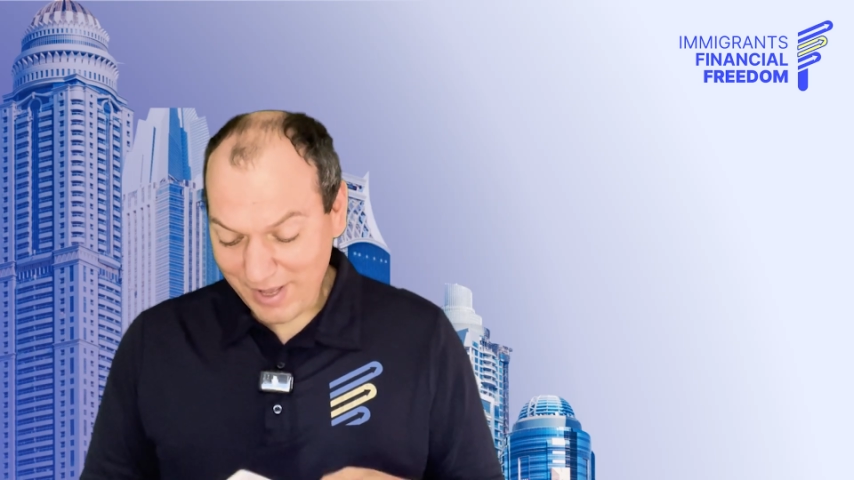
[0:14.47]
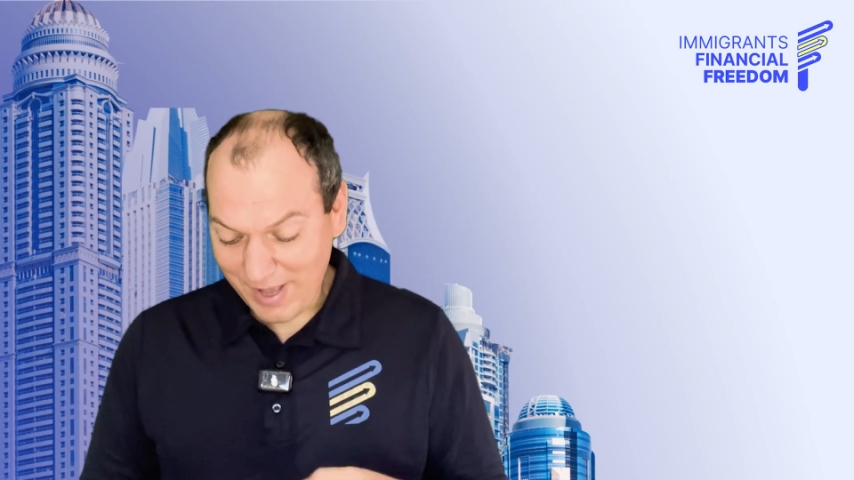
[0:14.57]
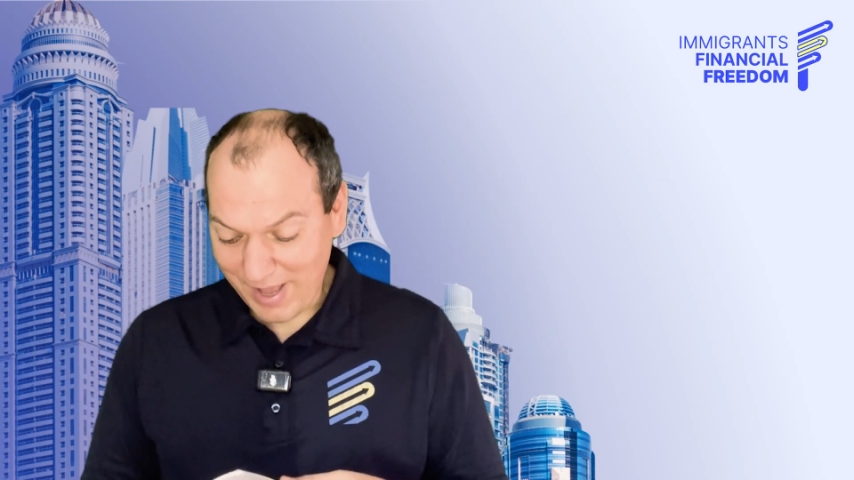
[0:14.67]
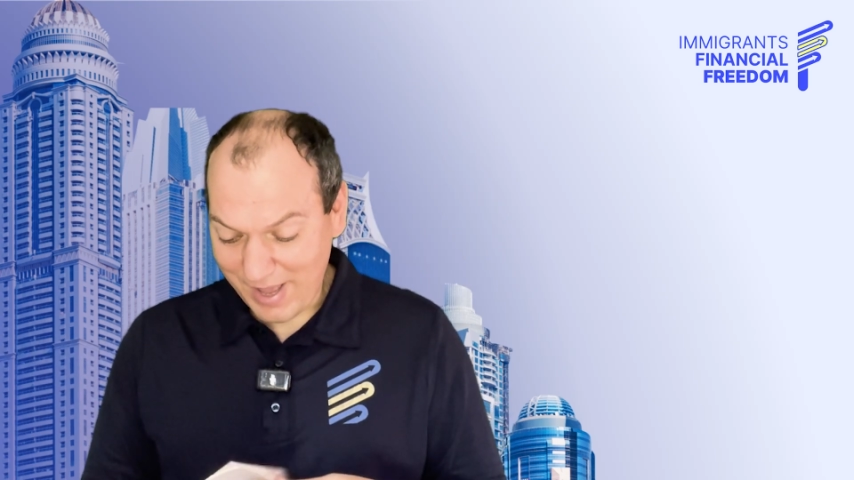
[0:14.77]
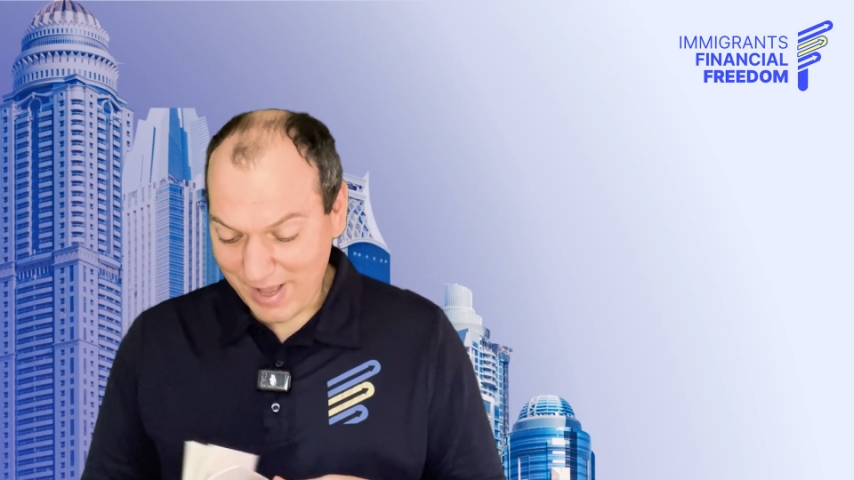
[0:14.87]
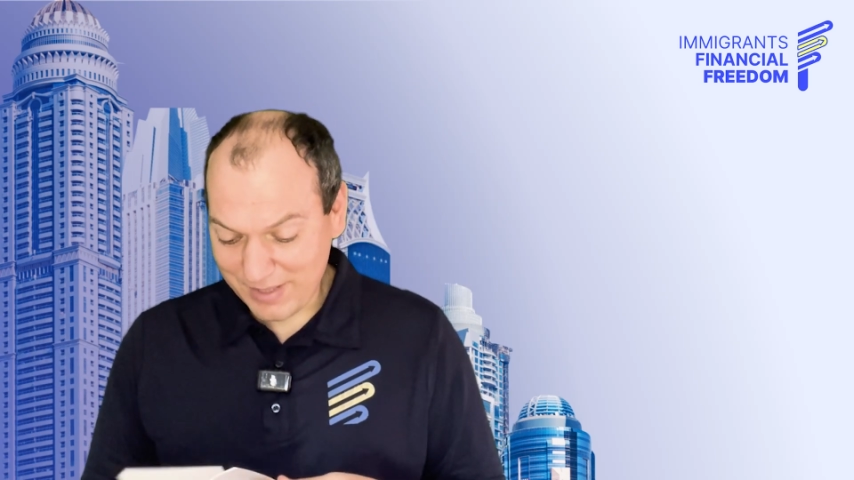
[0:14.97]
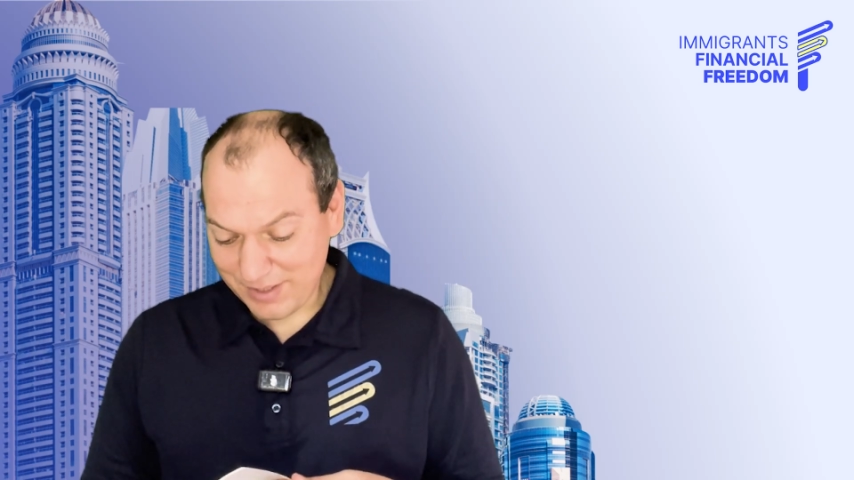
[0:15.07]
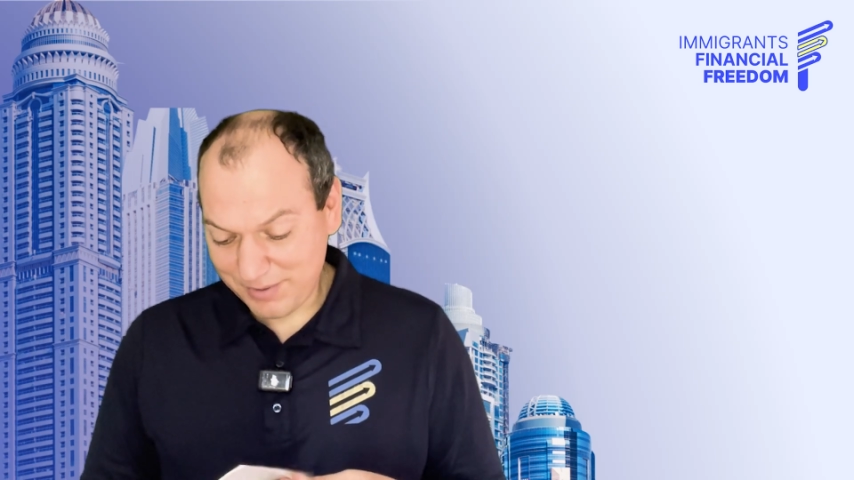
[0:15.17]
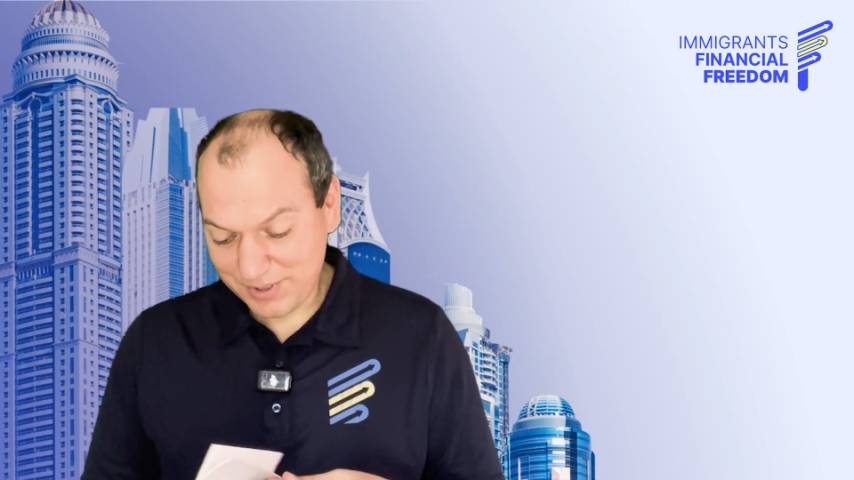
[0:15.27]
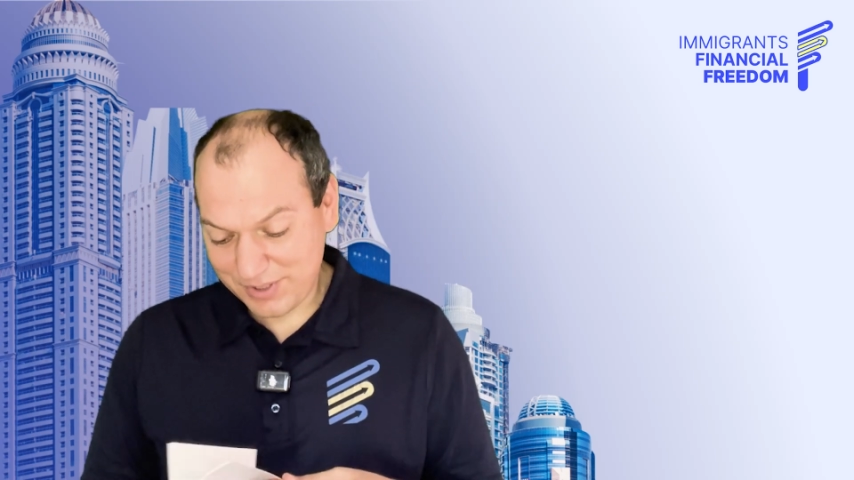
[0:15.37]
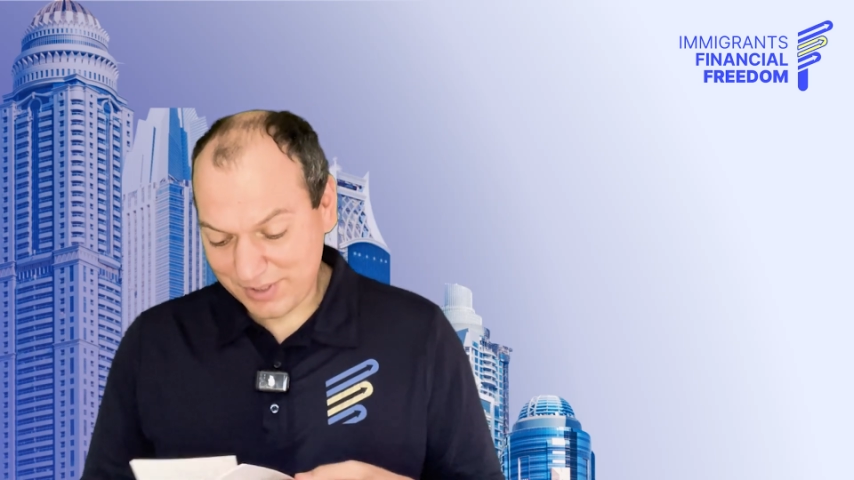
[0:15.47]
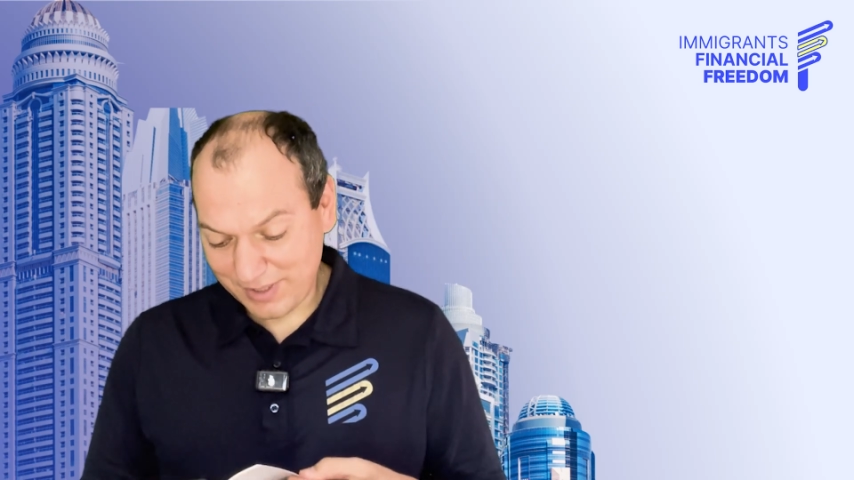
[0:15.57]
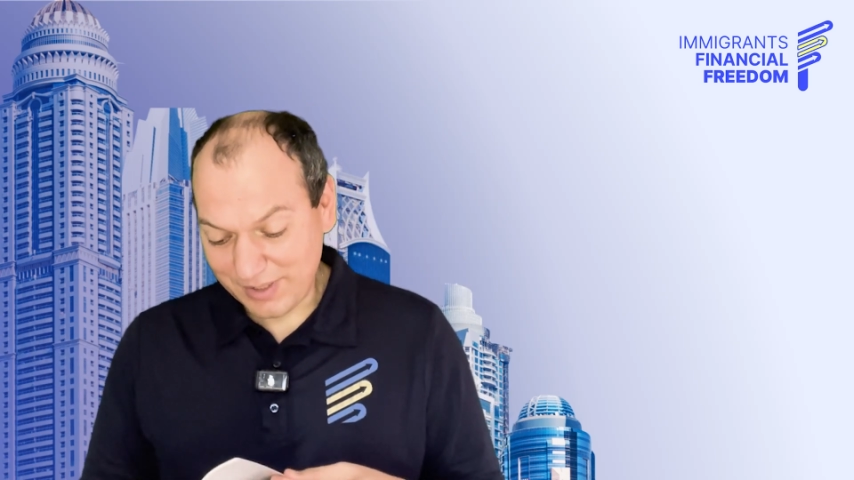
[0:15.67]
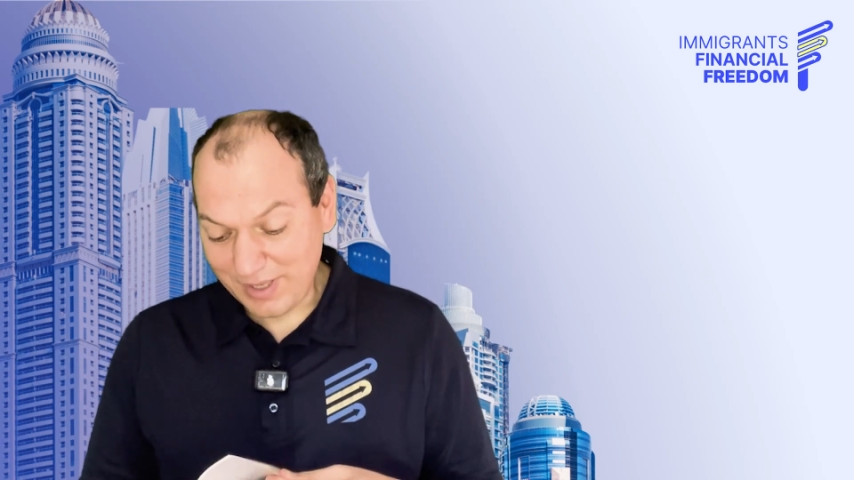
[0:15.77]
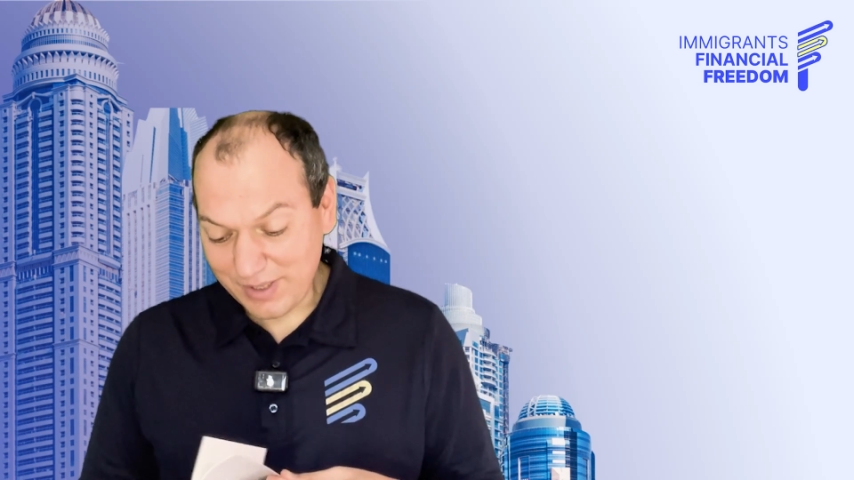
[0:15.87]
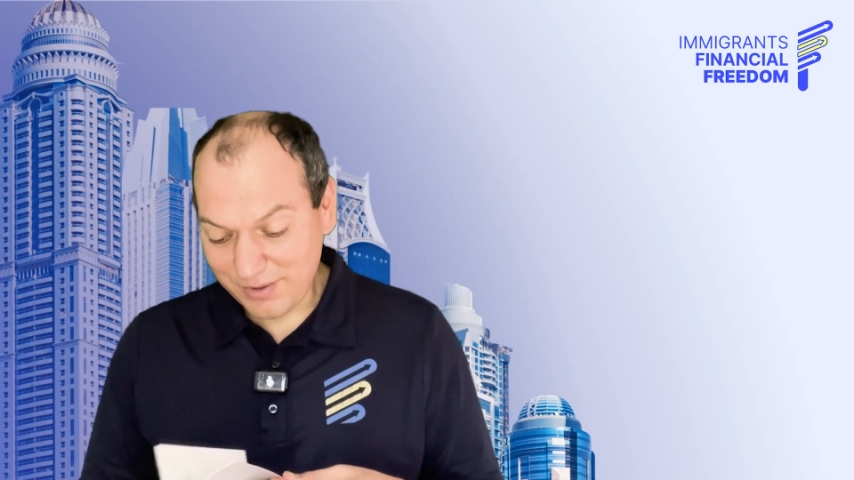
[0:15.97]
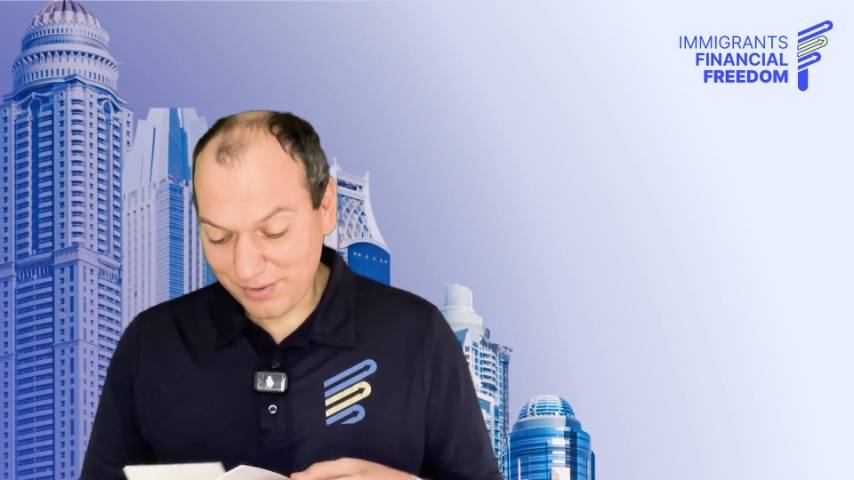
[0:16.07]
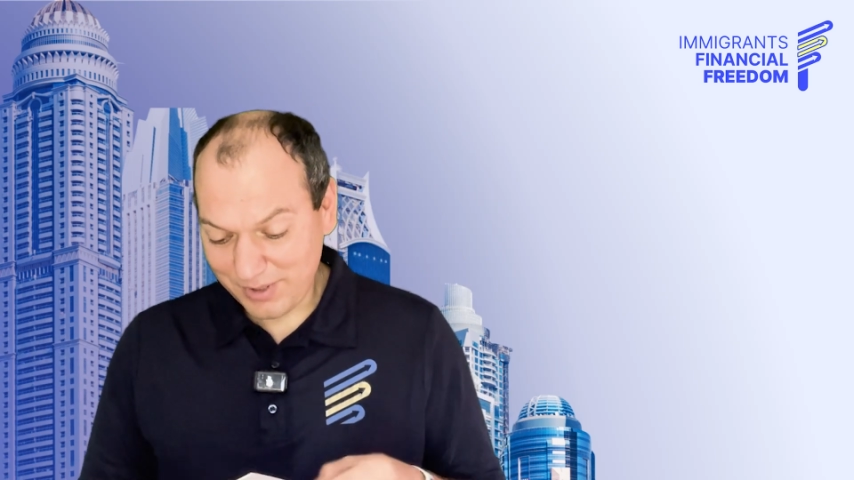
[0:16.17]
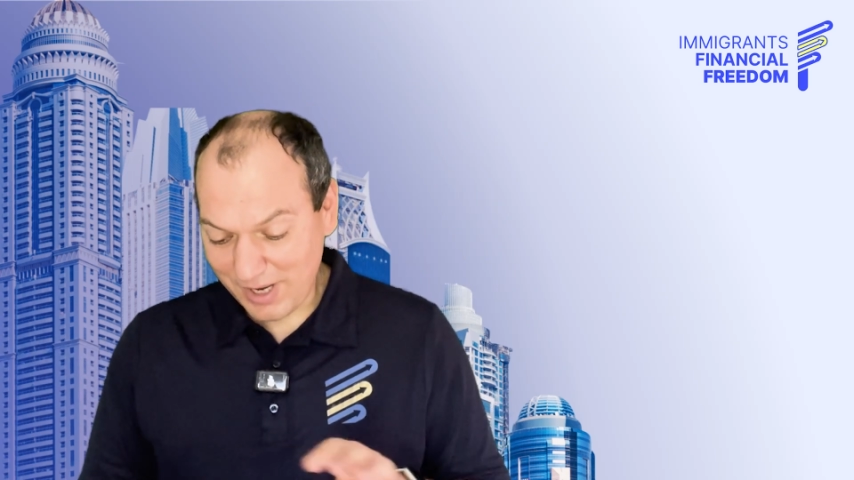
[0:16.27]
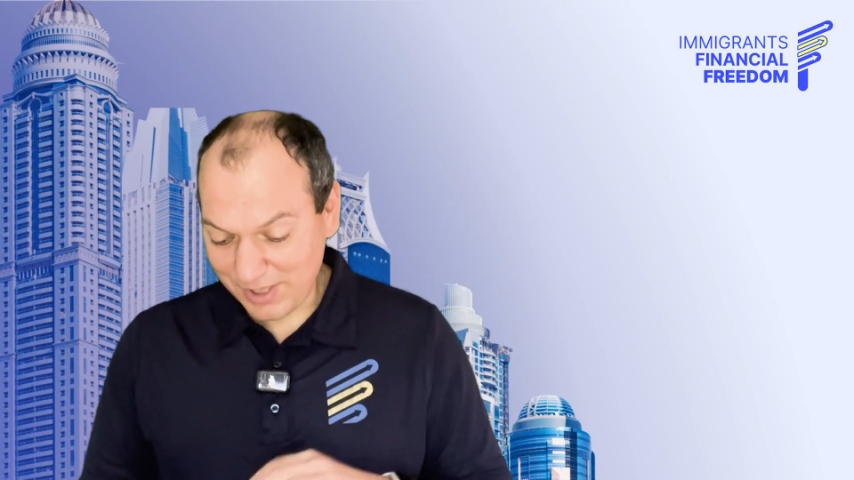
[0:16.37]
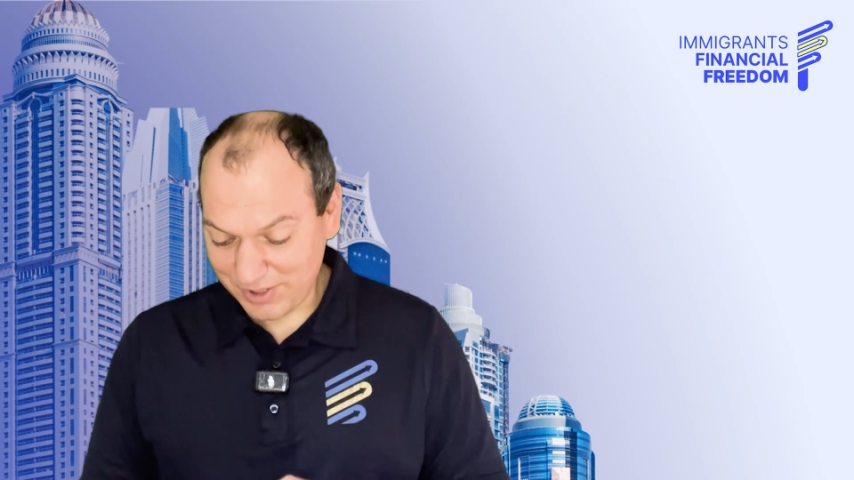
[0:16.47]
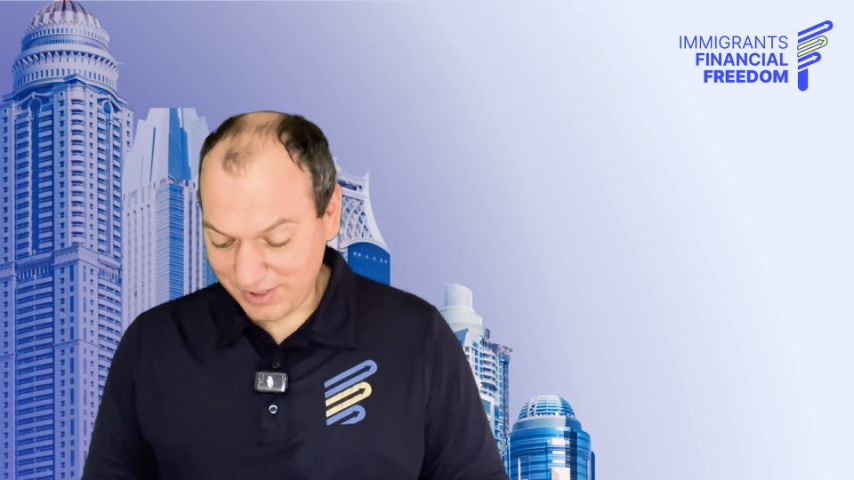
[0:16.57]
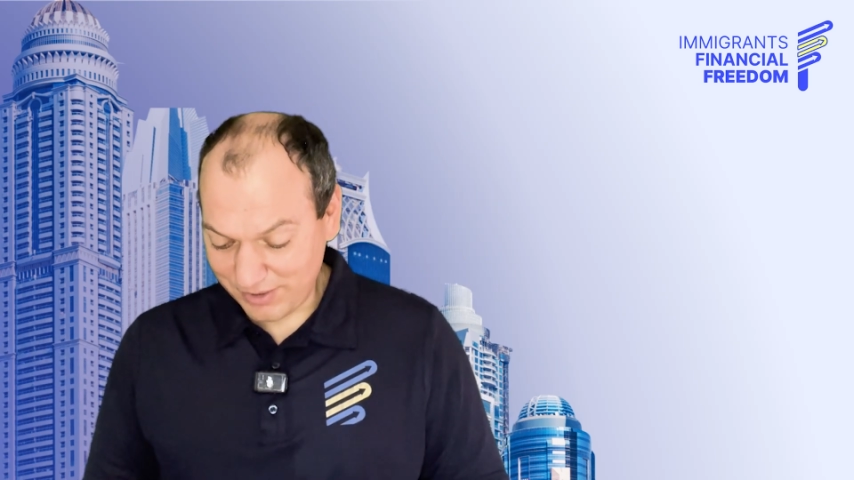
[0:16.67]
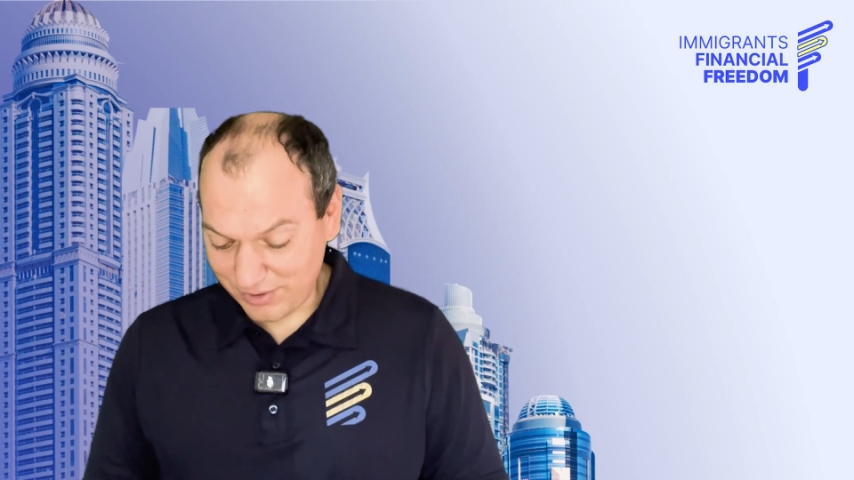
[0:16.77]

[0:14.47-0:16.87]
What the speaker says: And there is an introduction